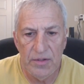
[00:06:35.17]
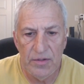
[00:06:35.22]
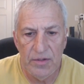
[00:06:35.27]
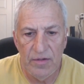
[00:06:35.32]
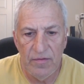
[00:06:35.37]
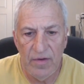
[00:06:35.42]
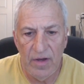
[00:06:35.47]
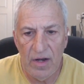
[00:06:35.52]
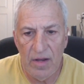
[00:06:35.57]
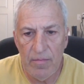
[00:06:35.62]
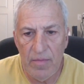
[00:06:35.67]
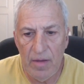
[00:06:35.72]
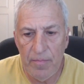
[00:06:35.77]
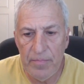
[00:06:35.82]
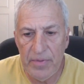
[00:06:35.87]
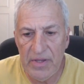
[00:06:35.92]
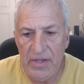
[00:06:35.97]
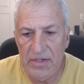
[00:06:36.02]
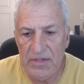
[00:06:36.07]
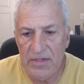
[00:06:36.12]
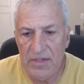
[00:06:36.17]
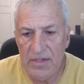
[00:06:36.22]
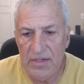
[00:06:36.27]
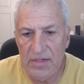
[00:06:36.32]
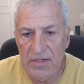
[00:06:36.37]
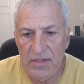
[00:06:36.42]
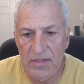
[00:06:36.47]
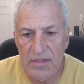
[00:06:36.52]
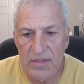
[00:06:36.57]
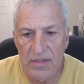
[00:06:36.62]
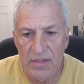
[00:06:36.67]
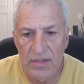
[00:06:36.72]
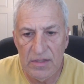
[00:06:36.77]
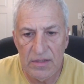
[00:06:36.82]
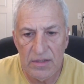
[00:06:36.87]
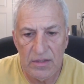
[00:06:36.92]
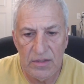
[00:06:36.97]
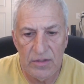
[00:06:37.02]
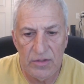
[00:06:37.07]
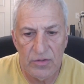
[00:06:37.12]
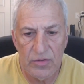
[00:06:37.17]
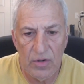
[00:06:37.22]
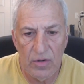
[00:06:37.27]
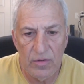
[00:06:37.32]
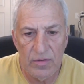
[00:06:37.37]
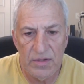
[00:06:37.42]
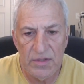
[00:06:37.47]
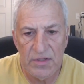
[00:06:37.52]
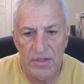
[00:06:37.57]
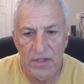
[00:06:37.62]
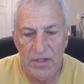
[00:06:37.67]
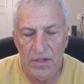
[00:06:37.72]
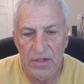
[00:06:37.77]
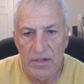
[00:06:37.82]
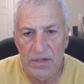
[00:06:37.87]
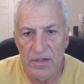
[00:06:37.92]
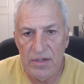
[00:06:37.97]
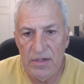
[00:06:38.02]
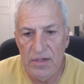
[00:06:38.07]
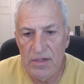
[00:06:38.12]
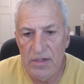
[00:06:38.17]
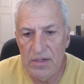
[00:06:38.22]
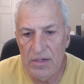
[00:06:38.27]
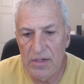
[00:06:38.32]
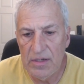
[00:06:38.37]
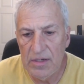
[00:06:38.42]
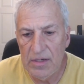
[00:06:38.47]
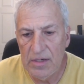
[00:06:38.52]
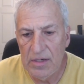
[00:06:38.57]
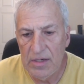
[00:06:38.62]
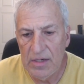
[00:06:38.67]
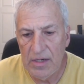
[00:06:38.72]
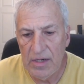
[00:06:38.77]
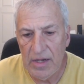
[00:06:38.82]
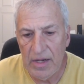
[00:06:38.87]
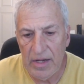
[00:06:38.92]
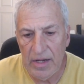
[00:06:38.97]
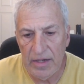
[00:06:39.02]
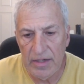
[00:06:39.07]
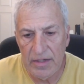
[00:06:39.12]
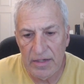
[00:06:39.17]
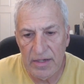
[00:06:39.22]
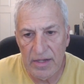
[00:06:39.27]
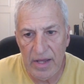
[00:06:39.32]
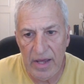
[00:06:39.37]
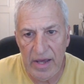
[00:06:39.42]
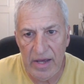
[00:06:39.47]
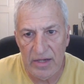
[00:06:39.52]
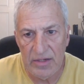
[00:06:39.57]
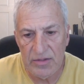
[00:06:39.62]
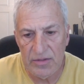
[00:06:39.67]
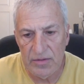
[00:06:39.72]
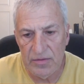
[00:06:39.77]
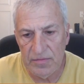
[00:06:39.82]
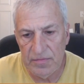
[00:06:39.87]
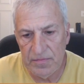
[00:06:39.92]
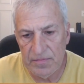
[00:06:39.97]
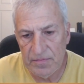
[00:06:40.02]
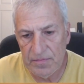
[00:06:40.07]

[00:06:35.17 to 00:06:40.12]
develop my pieces, control the center, and castle.